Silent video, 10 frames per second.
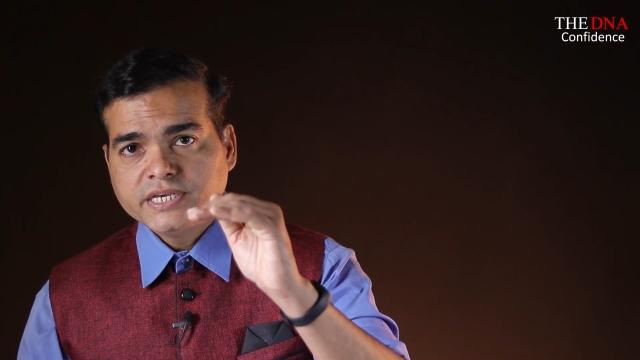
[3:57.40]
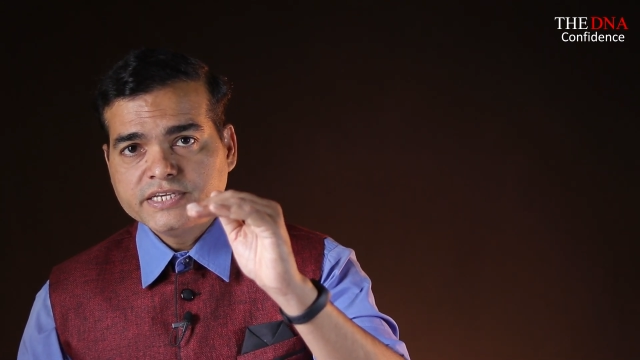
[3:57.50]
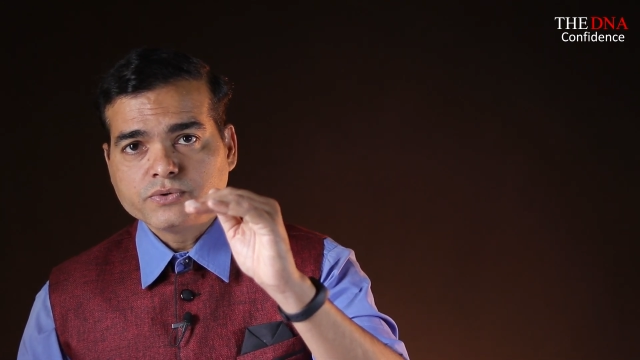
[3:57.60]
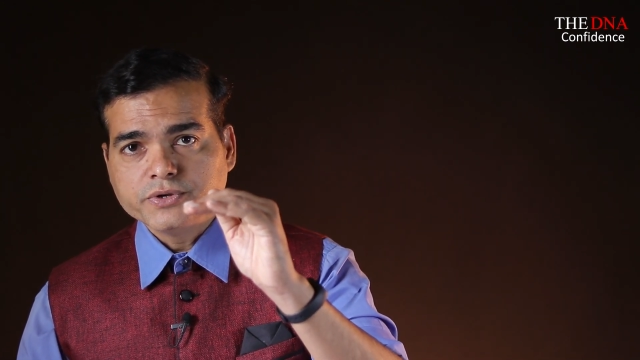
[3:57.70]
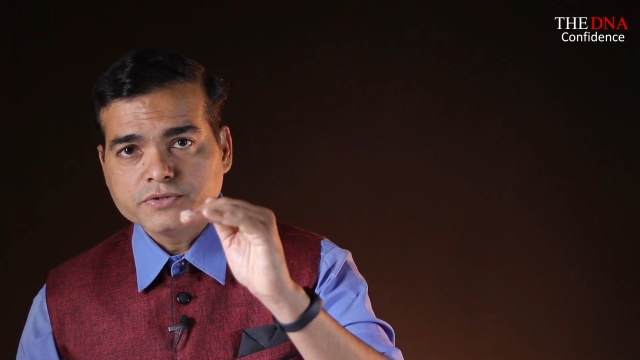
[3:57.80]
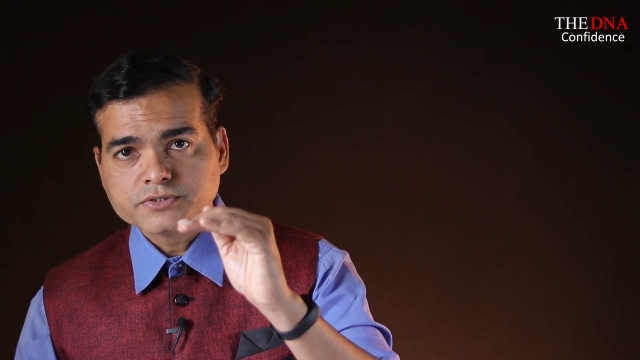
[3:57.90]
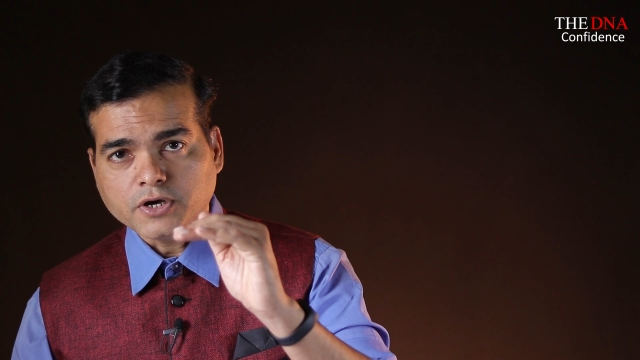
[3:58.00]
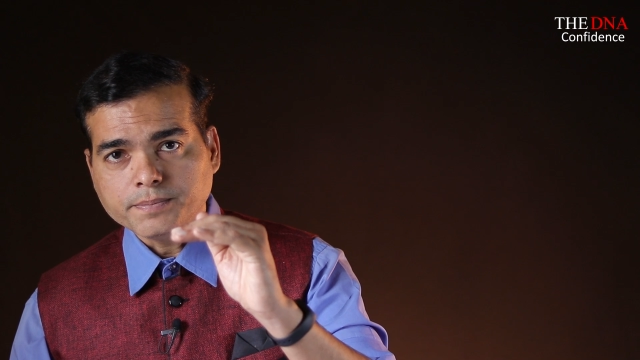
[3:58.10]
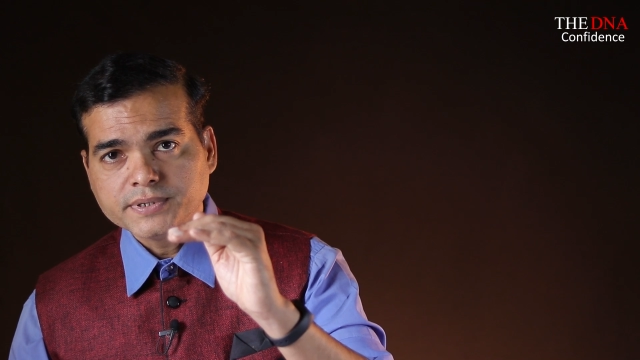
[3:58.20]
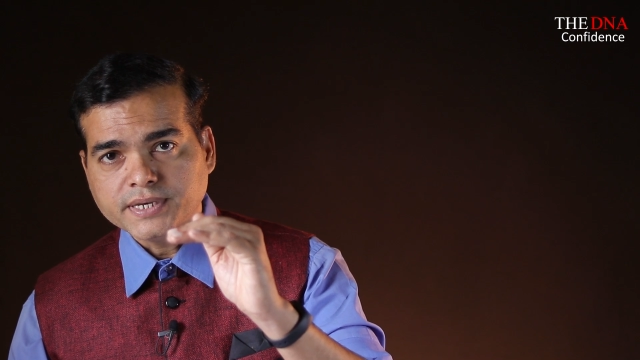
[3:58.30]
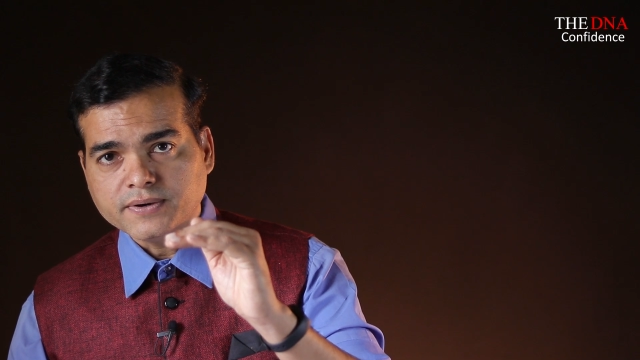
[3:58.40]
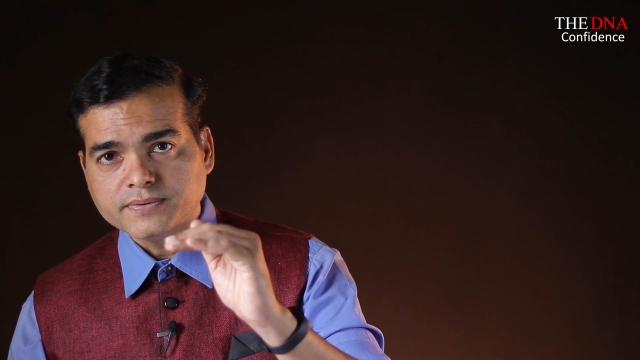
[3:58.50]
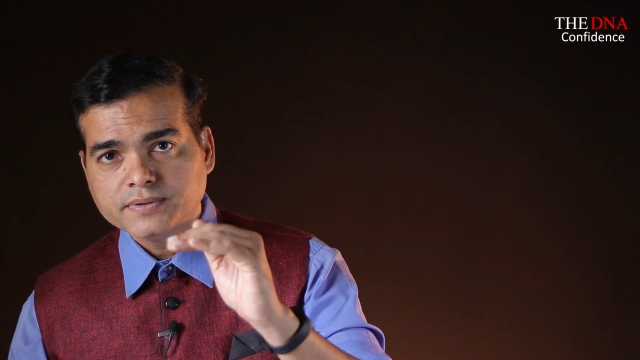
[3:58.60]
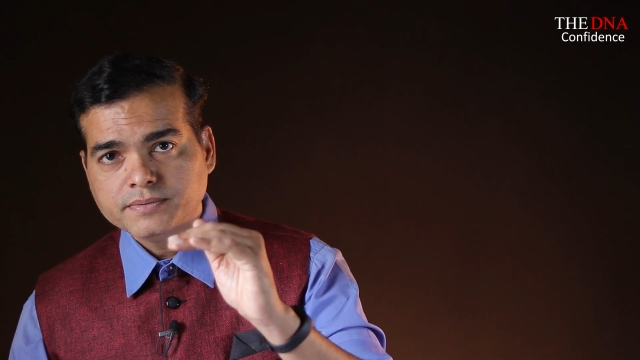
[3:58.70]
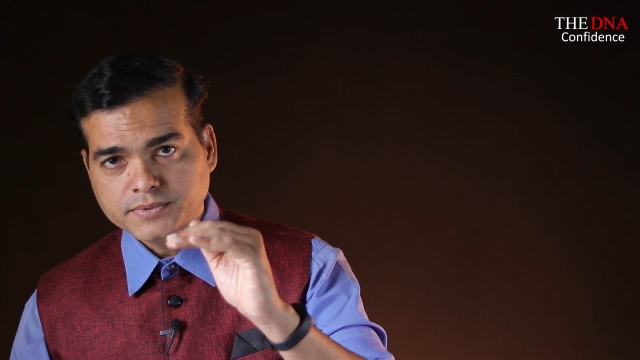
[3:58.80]
He's going to stop
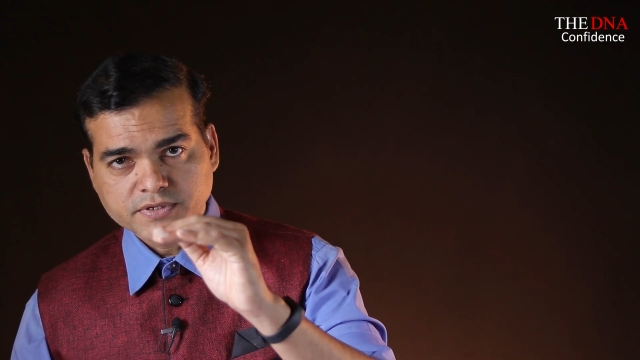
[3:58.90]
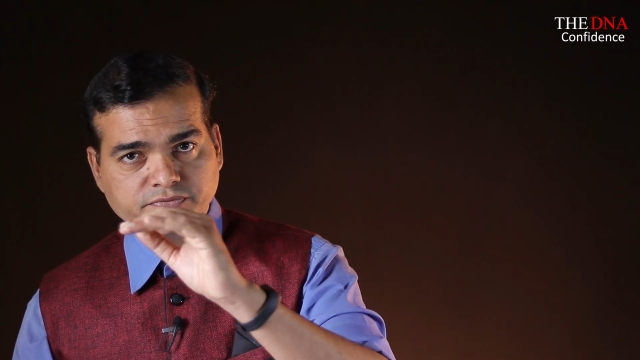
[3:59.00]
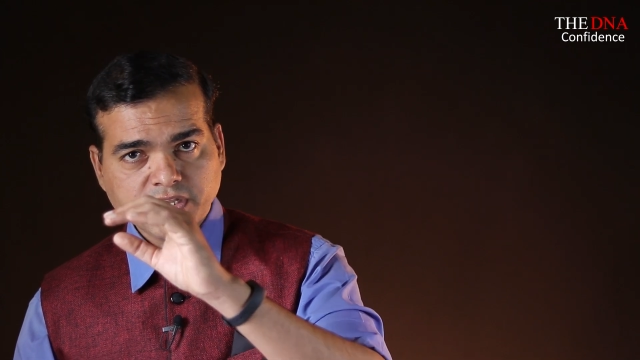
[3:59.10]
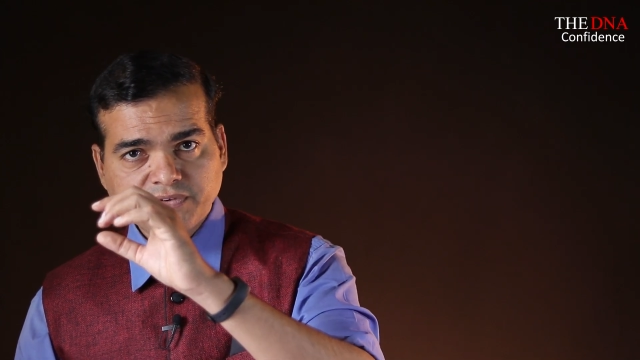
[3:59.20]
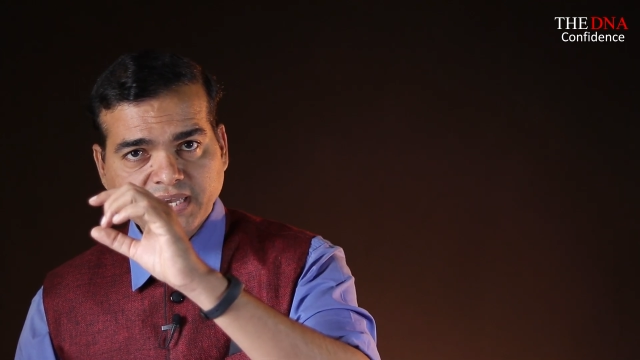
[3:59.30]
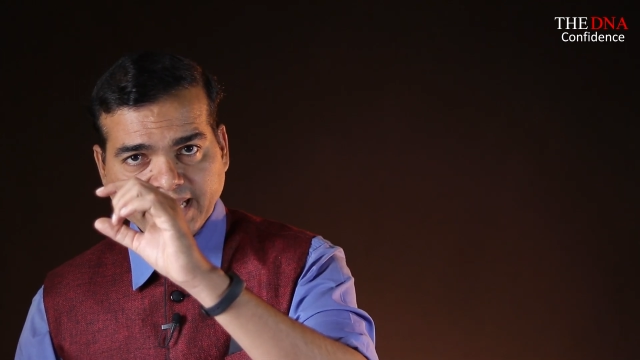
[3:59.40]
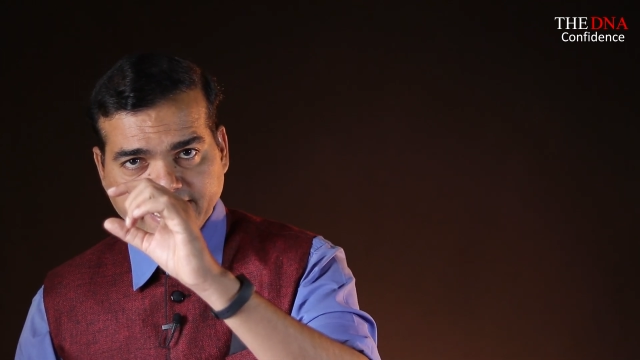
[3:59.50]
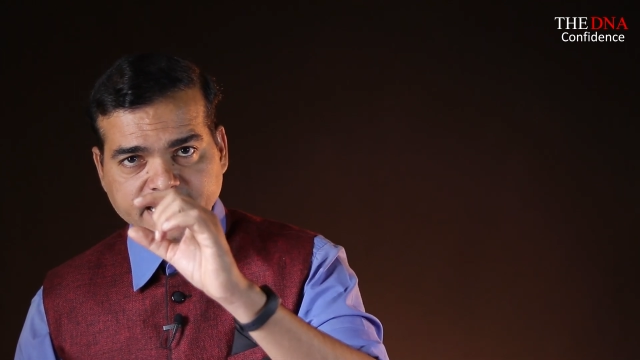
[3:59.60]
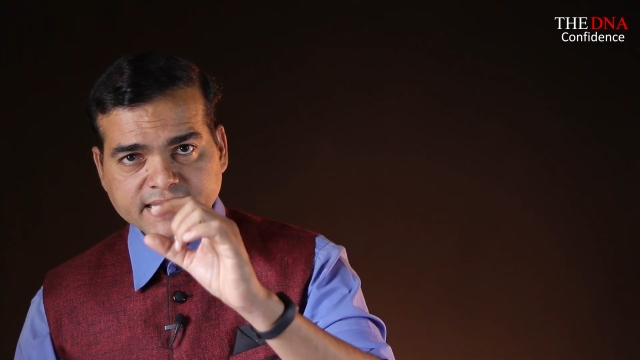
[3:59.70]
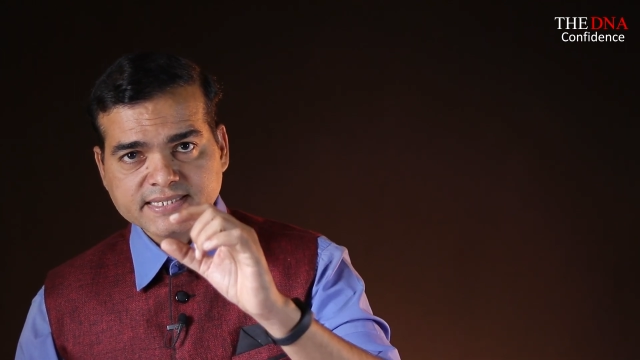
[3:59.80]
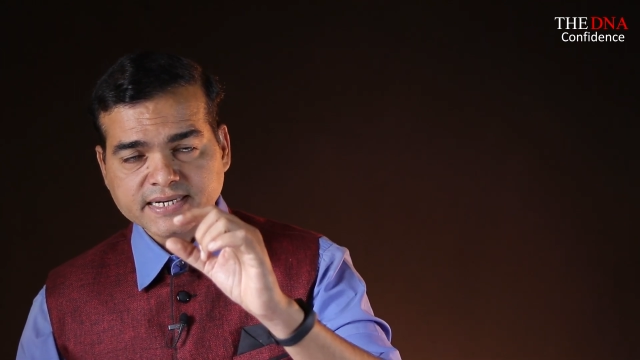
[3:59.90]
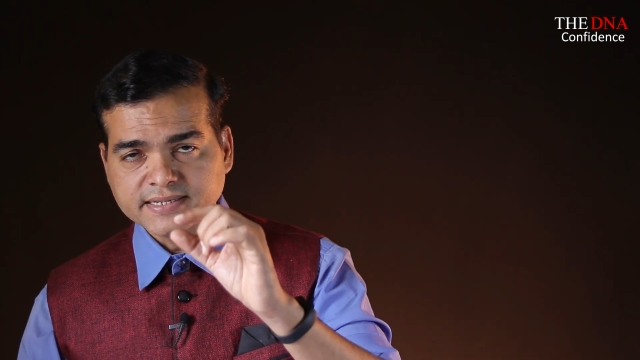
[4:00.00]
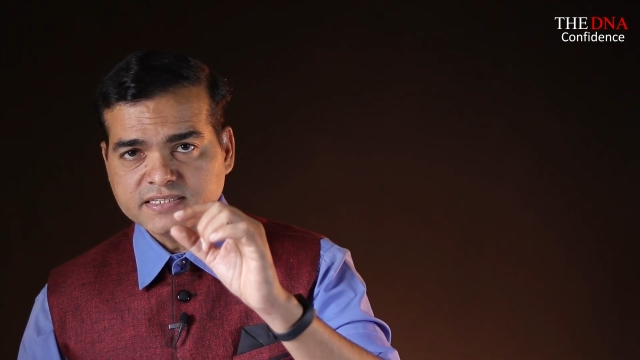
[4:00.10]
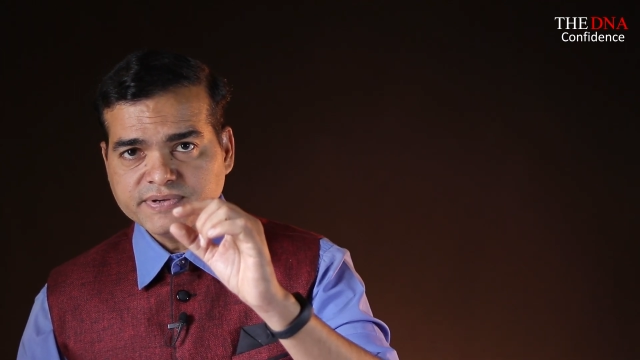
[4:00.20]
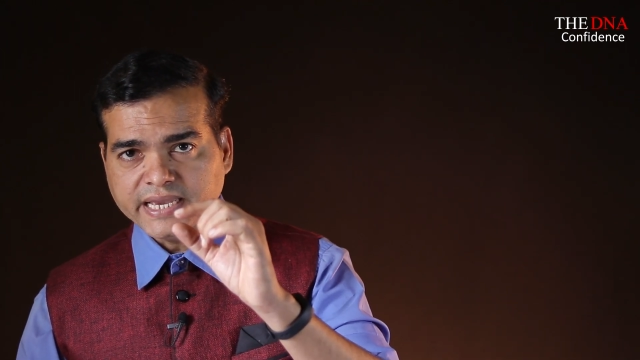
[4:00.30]
now. Because when we end any sentence,